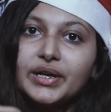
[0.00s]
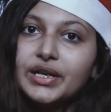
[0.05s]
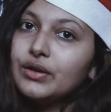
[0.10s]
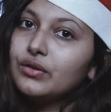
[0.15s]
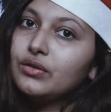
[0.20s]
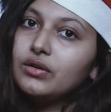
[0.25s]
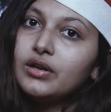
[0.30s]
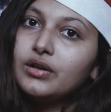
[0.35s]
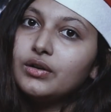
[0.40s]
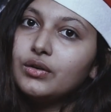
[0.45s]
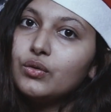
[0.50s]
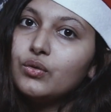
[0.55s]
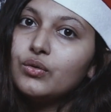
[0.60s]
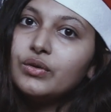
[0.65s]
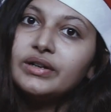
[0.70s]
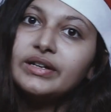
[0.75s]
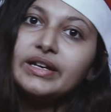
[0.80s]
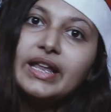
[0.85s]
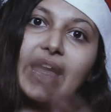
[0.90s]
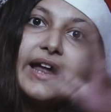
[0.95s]
particular
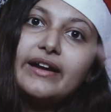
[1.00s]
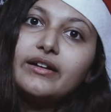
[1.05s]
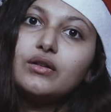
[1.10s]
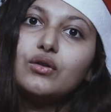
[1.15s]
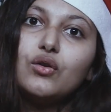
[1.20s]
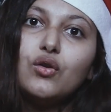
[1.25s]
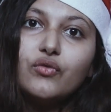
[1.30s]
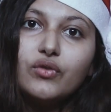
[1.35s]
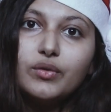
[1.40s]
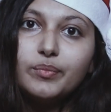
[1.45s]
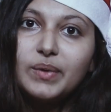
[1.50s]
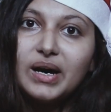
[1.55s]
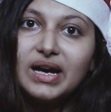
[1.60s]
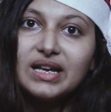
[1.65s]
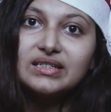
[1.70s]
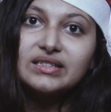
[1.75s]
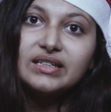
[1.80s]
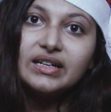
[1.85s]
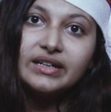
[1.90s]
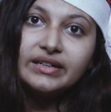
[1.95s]
tone that
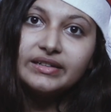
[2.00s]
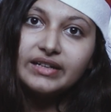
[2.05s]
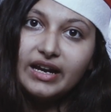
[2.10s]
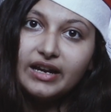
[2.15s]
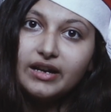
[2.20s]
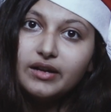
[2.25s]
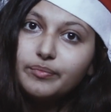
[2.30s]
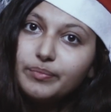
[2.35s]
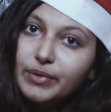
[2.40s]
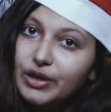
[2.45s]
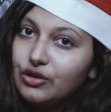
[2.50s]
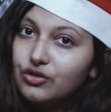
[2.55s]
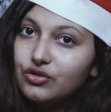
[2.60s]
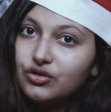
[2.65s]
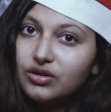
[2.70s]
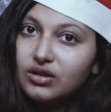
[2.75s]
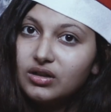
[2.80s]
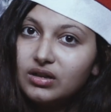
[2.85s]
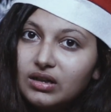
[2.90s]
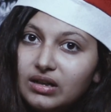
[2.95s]
overpowers the entire
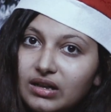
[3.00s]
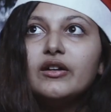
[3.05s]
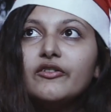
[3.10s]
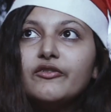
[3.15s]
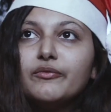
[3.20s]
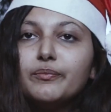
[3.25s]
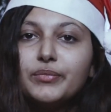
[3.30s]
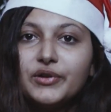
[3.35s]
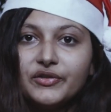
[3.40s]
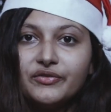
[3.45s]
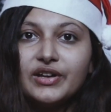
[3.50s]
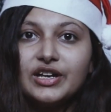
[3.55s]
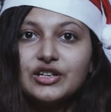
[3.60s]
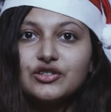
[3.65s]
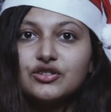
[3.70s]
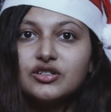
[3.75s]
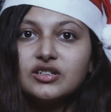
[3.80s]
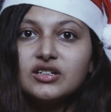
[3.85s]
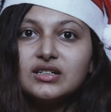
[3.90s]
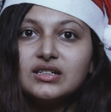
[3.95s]
picture.
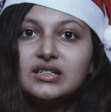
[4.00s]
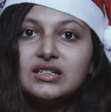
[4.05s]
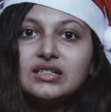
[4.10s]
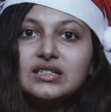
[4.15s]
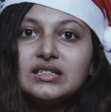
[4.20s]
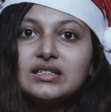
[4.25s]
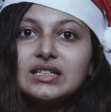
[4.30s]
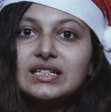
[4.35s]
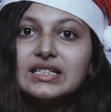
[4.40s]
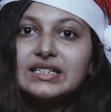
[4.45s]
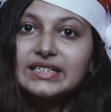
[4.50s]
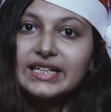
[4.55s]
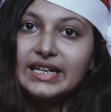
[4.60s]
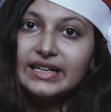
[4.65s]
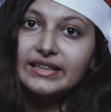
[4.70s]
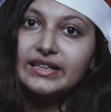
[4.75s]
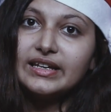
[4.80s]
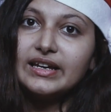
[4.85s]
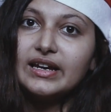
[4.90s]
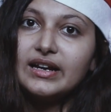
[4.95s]
Professionals
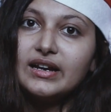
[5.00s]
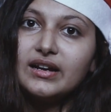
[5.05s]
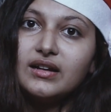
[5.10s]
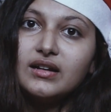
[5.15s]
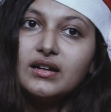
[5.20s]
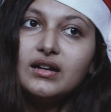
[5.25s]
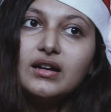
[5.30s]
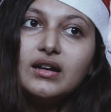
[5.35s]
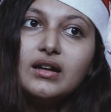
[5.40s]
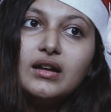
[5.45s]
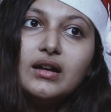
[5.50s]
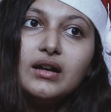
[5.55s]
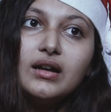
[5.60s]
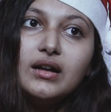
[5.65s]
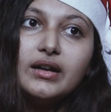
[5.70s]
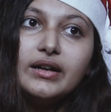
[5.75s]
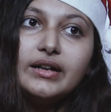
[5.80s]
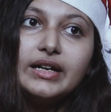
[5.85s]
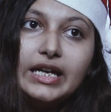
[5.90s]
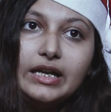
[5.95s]
set their
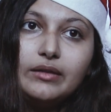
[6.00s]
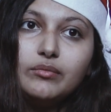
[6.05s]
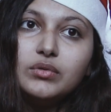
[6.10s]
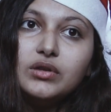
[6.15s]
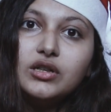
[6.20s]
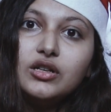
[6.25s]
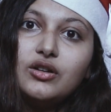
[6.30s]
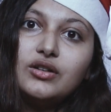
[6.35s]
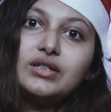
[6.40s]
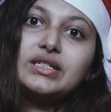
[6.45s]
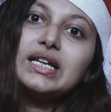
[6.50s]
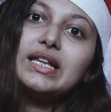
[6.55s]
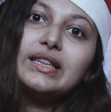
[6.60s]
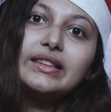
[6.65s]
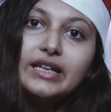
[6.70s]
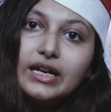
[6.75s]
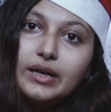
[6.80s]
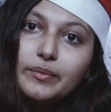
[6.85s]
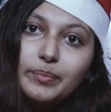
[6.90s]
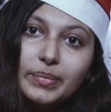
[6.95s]
table or
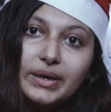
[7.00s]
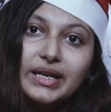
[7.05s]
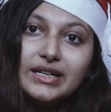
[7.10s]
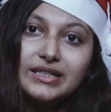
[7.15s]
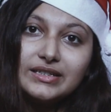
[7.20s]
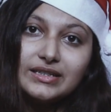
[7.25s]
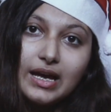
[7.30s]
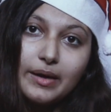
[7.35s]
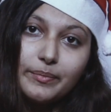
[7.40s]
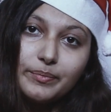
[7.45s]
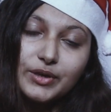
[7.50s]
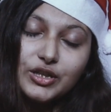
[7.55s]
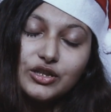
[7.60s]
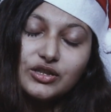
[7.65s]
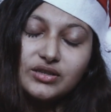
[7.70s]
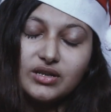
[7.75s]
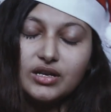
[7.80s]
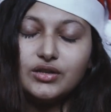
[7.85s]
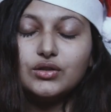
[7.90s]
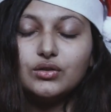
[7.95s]
set their place up
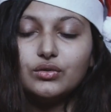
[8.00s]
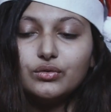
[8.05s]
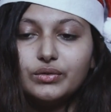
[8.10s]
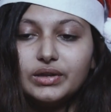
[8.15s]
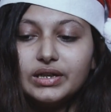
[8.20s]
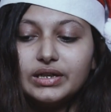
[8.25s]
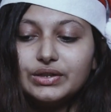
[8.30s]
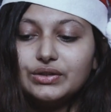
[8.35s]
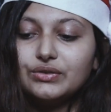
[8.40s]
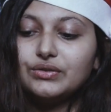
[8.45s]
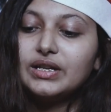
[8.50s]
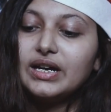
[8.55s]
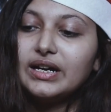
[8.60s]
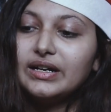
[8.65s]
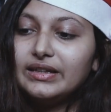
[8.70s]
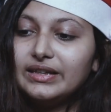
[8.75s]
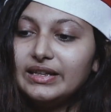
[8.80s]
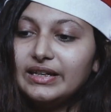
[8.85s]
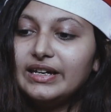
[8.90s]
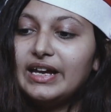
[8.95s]
in such a way so
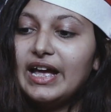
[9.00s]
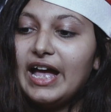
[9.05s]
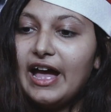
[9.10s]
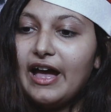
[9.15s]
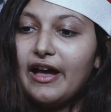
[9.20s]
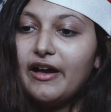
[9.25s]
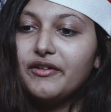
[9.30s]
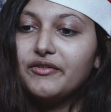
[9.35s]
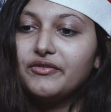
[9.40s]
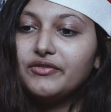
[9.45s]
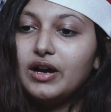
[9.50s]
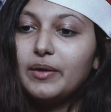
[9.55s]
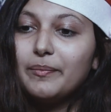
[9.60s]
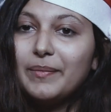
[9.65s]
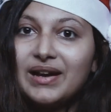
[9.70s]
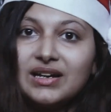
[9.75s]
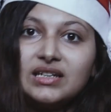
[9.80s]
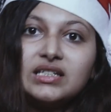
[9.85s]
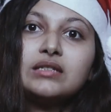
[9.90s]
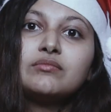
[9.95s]
that they have a
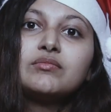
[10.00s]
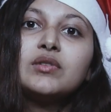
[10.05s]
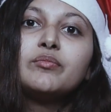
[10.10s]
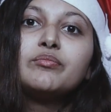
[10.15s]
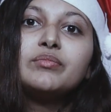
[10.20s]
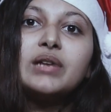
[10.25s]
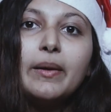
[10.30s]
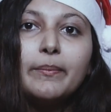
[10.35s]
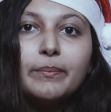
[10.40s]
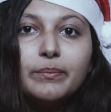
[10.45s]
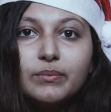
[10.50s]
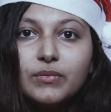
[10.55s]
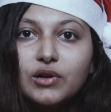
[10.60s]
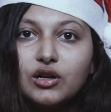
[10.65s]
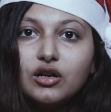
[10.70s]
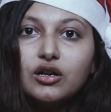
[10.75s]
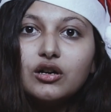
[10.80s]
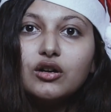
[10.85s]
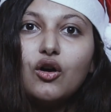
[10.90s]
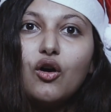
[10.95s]
maximum
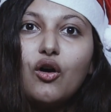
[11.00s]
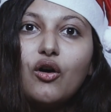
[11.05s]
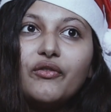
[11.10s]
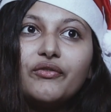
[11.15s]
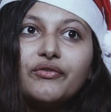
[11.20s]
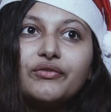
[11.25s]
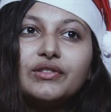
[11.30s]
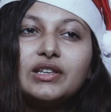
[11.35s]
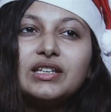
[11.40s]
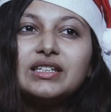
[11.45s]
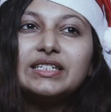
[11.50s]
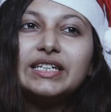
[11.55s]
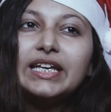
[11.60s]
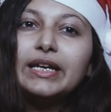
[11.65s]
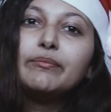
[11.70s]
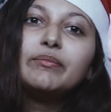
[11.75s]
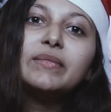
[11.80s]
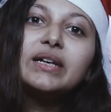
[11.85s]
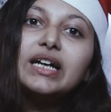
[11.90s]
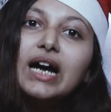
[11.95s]
number of
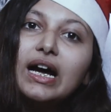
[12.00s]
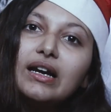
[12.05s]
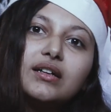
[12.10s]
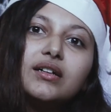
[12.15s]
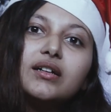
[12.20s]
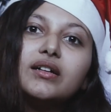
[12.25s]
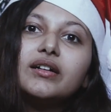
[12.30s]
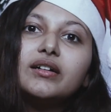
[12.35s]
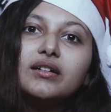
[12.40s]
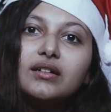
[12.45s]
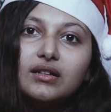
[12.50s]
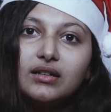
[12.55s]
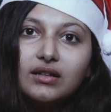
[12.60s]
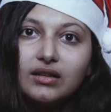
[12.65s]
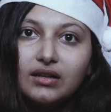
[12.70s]
same colored